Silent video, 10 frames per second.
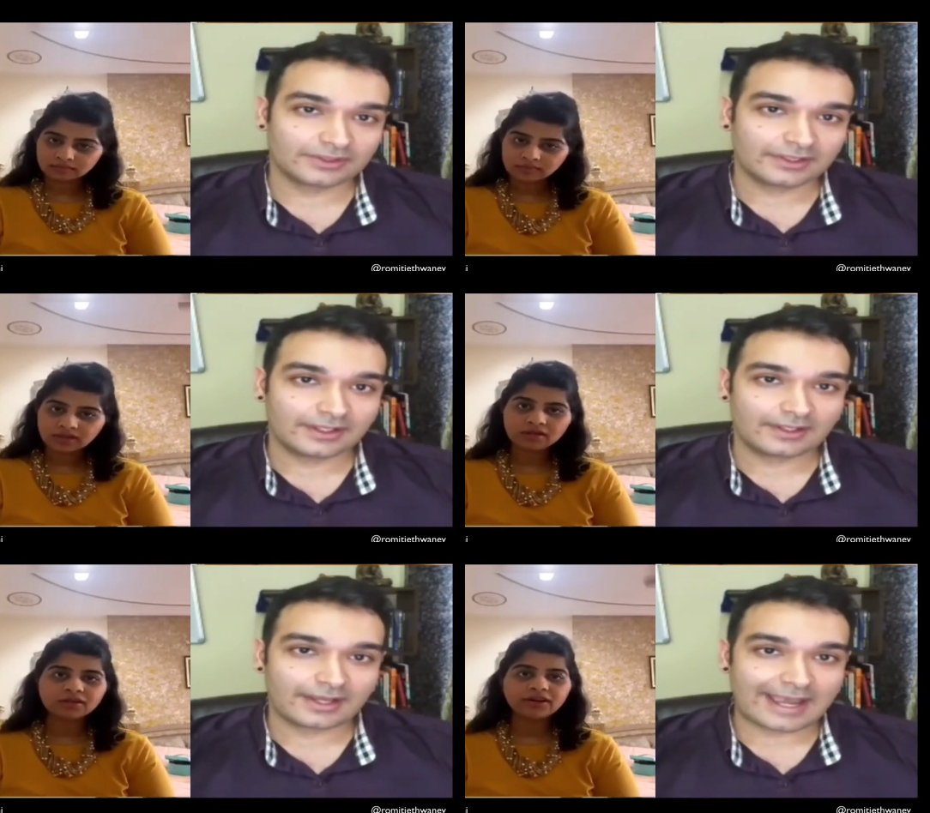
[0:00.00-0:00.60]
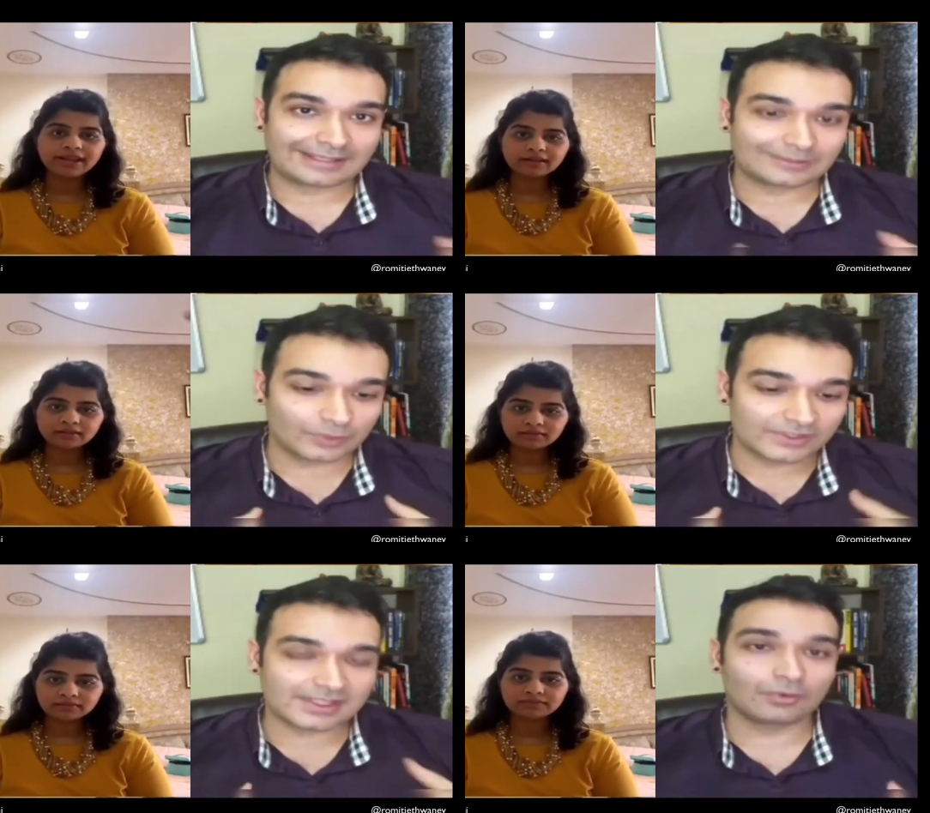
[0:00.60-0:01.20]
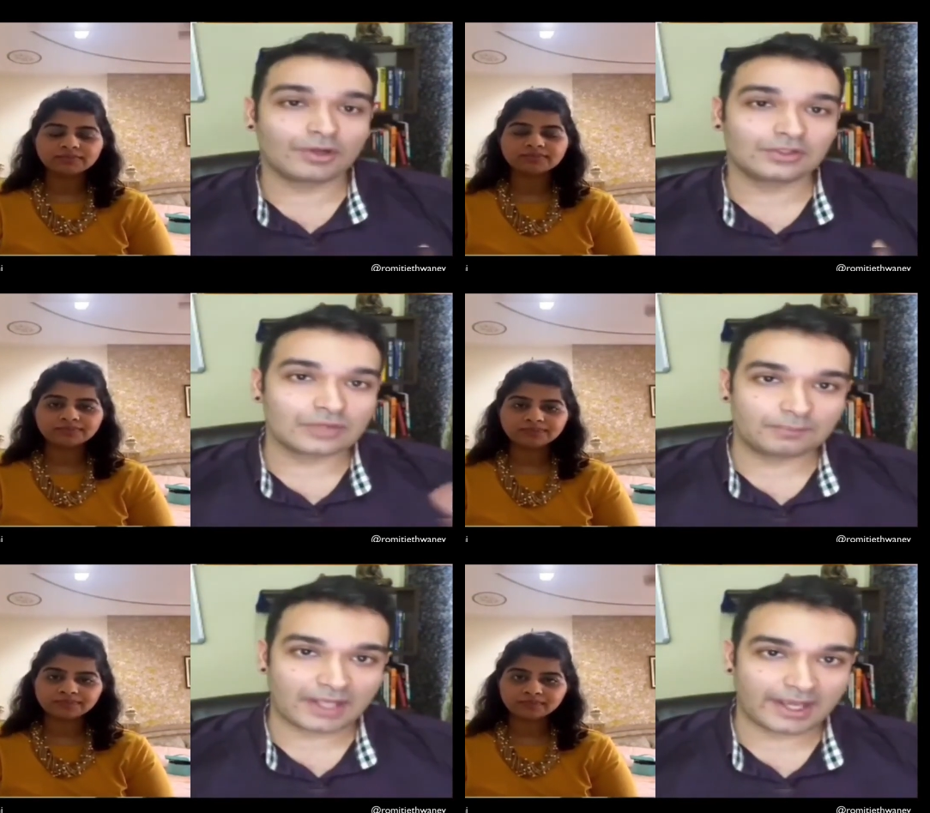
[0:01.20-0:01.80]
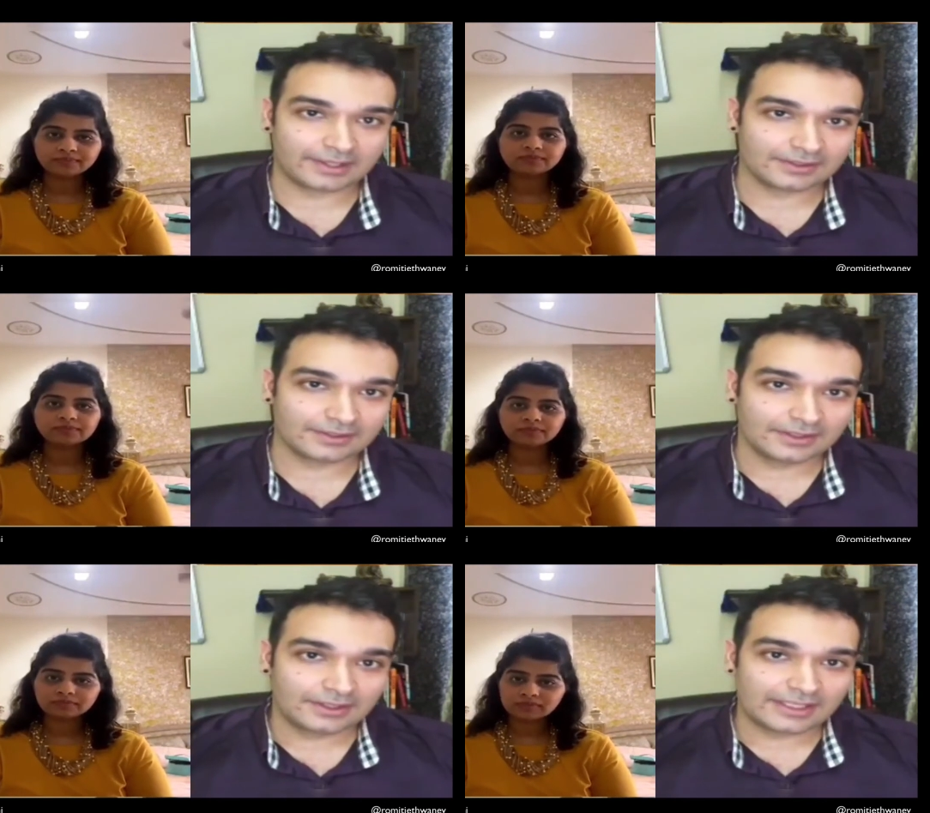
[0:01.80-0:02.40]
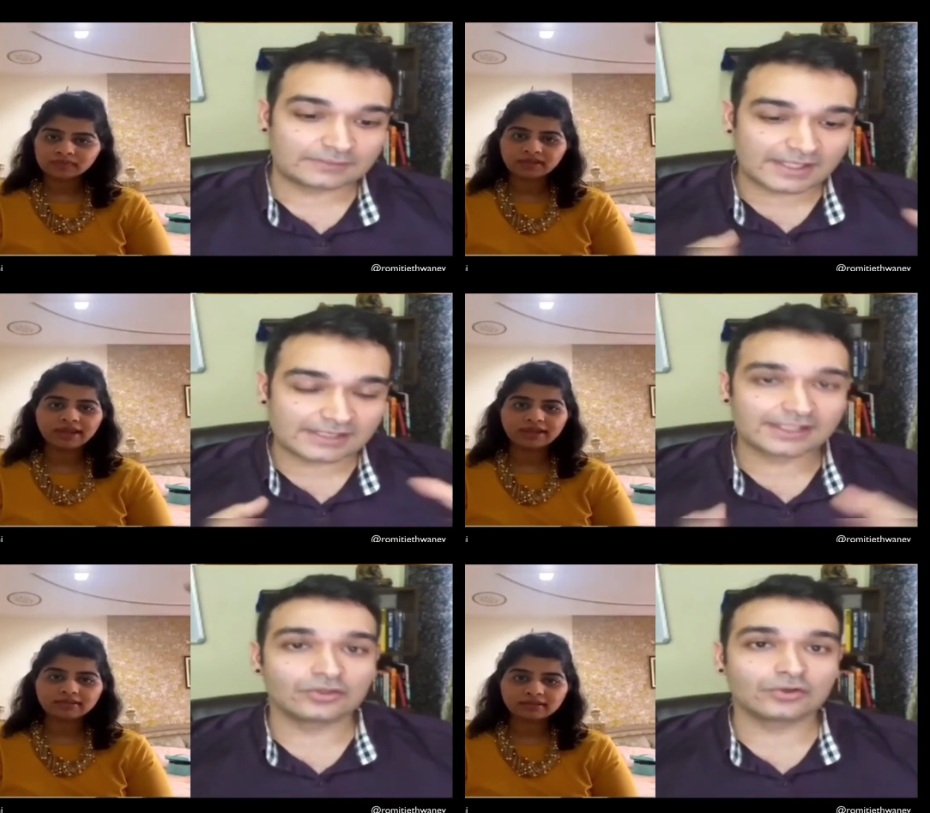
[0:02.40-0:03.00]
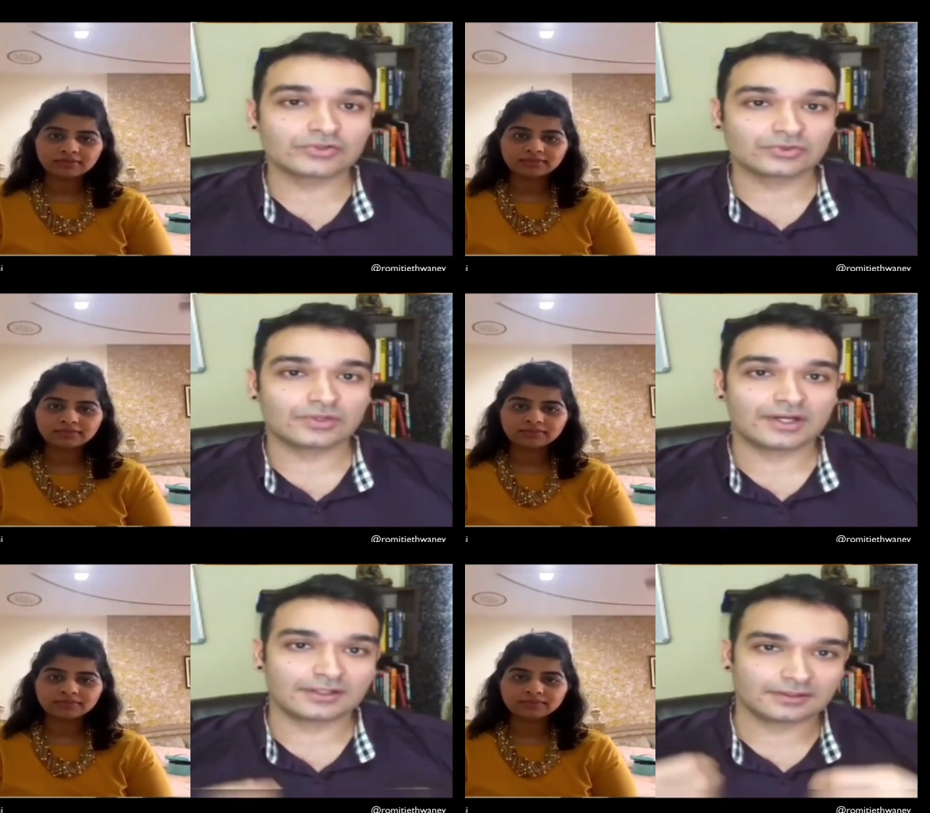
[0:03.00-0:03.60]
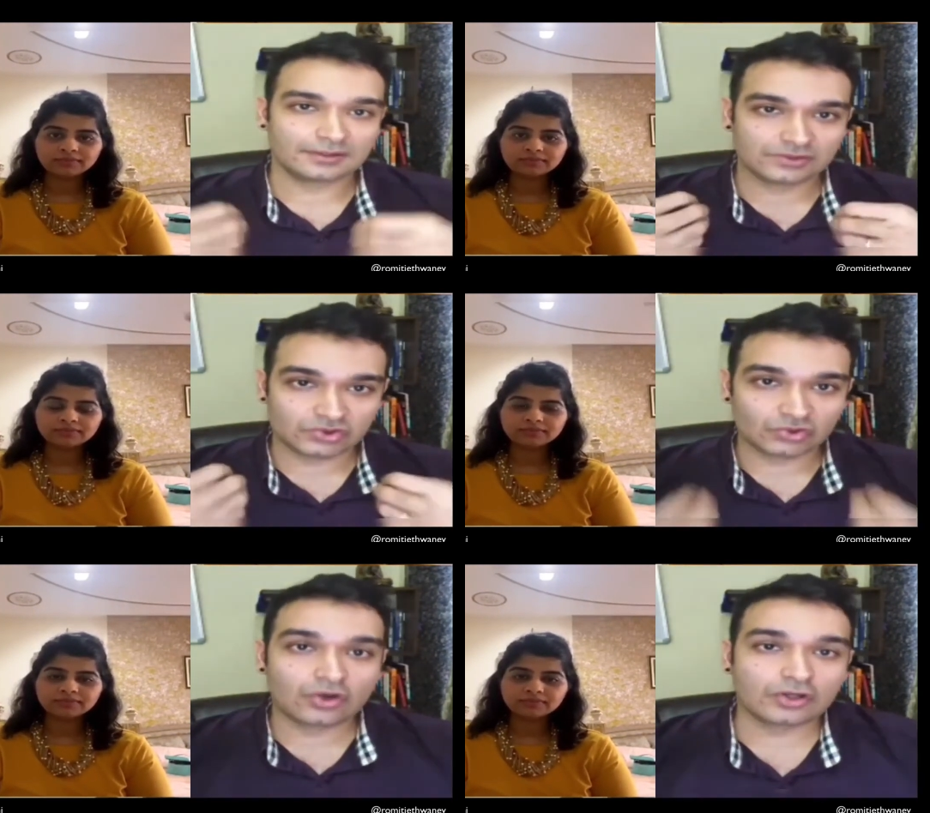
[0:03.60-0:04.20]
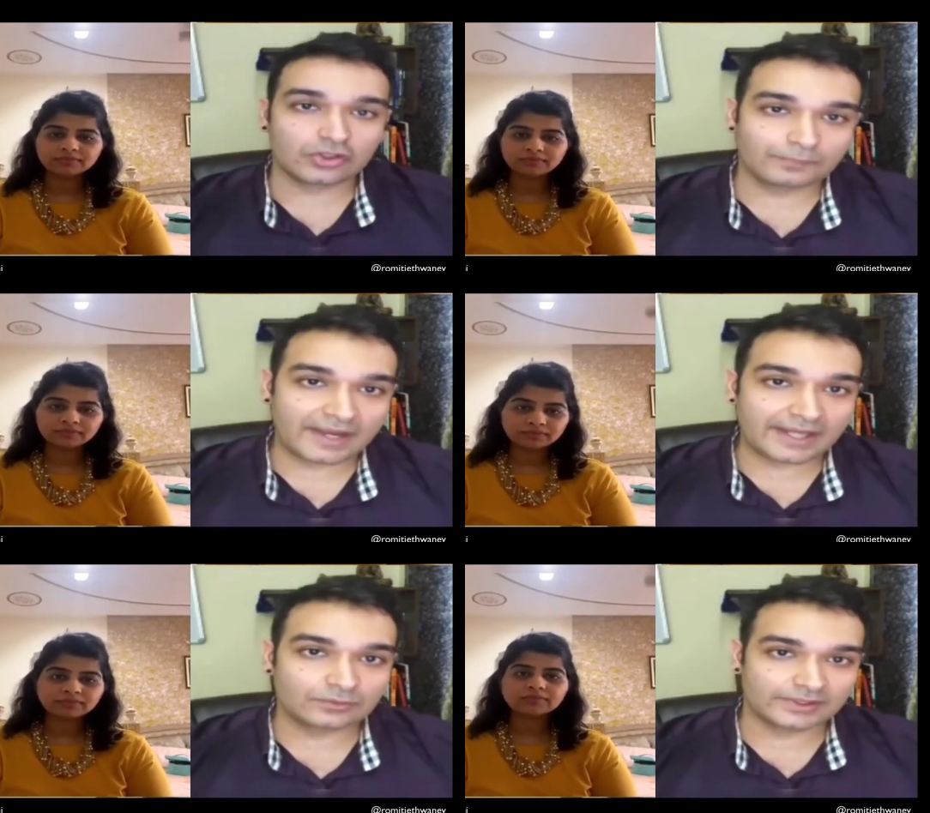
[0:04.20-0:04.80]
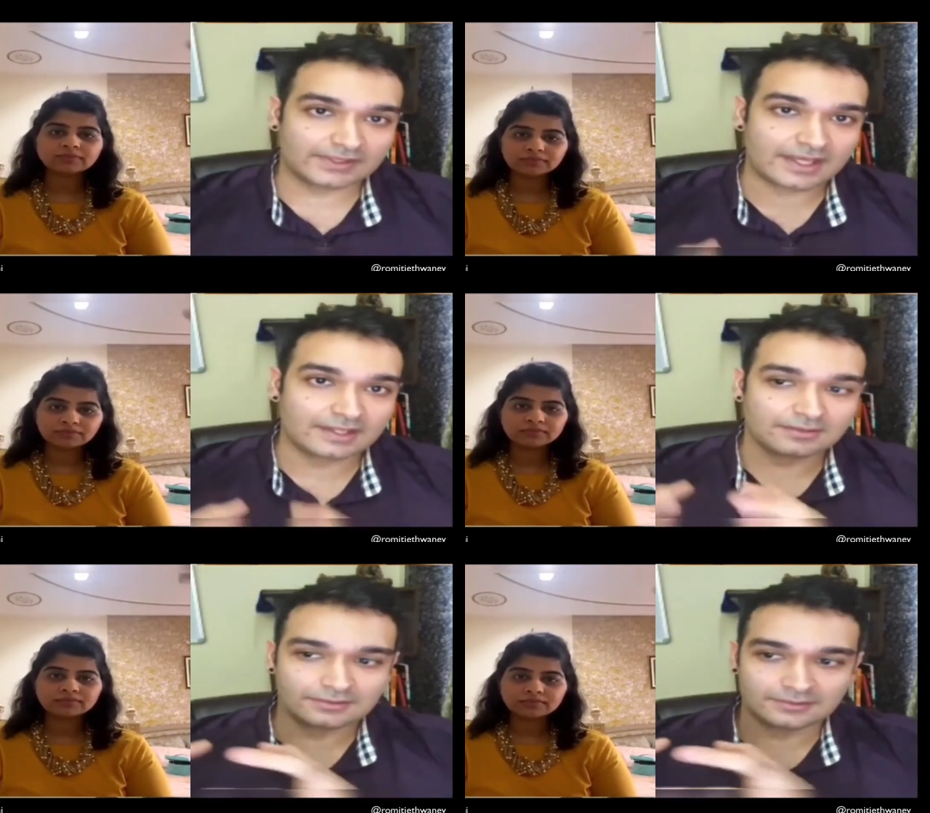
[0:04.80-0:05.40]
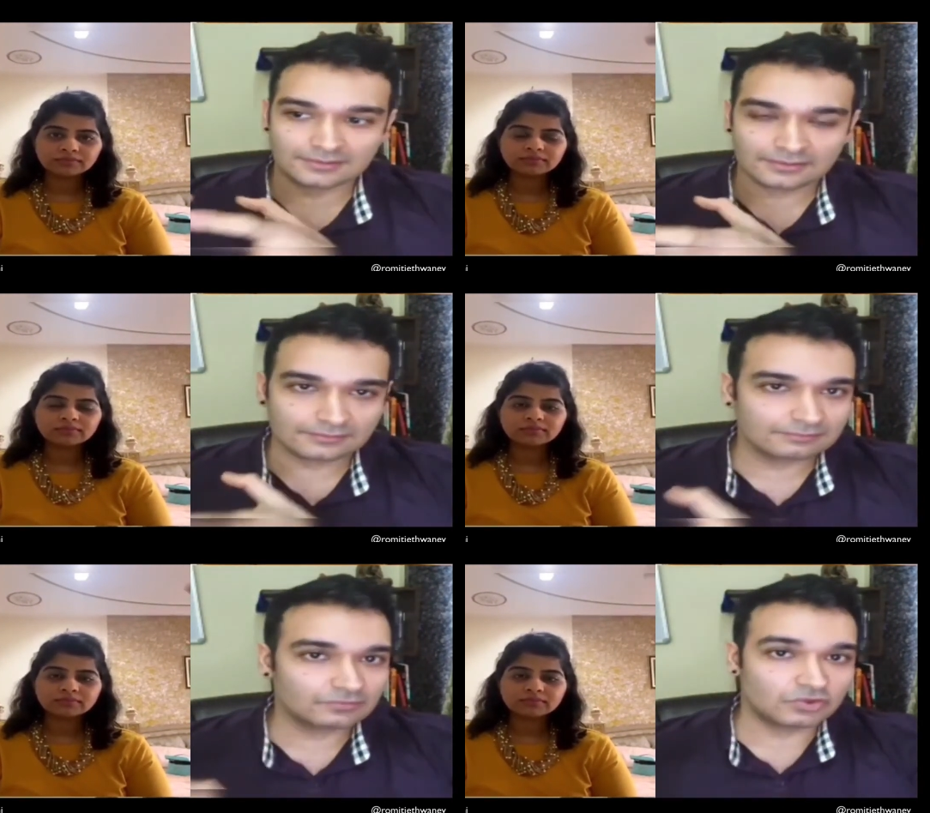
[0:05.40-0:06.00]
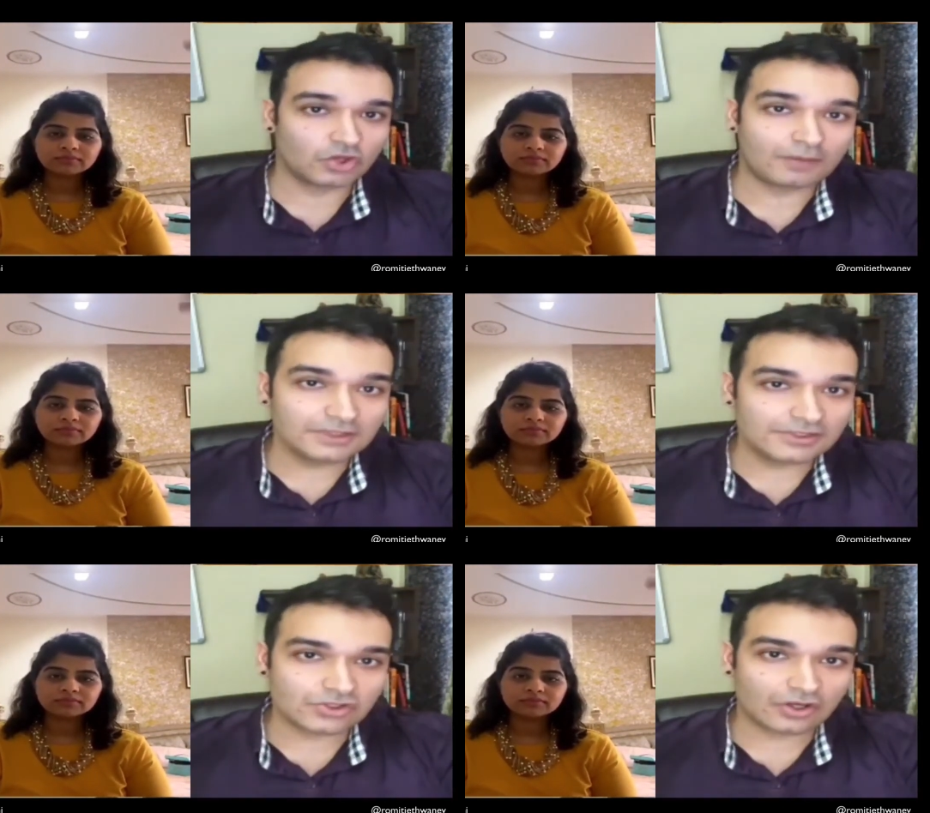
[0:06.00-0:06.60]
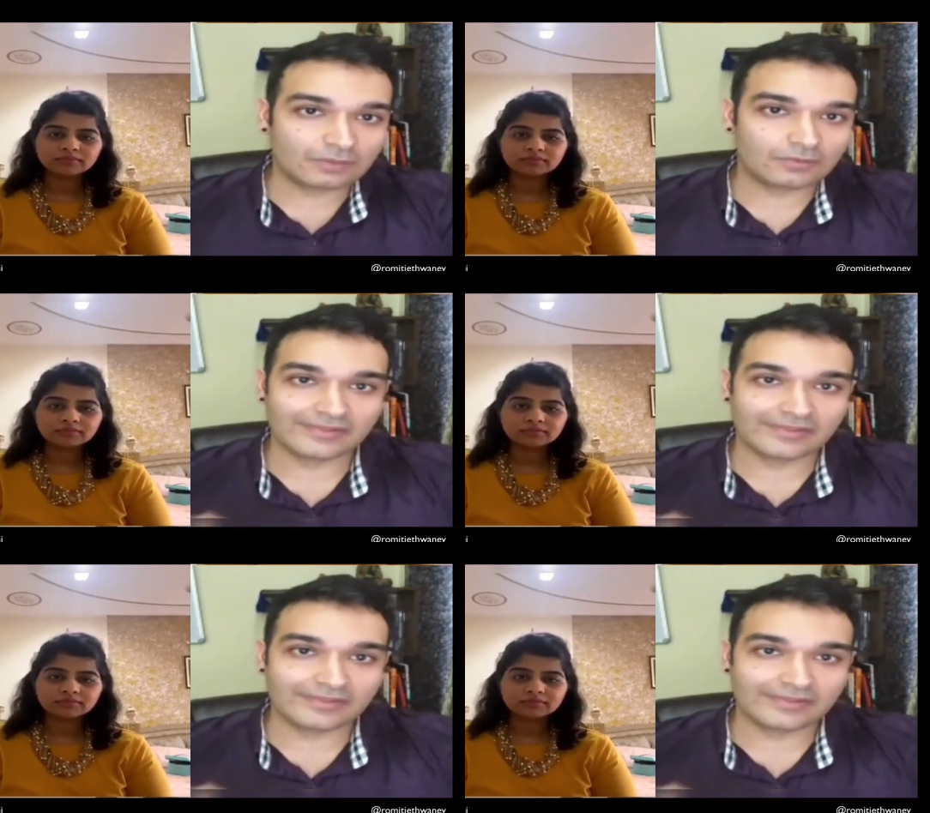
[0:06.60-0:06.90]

Speaker 1: Correct. at which they want to apply, especially yes. those who are so occupied with their normal job or their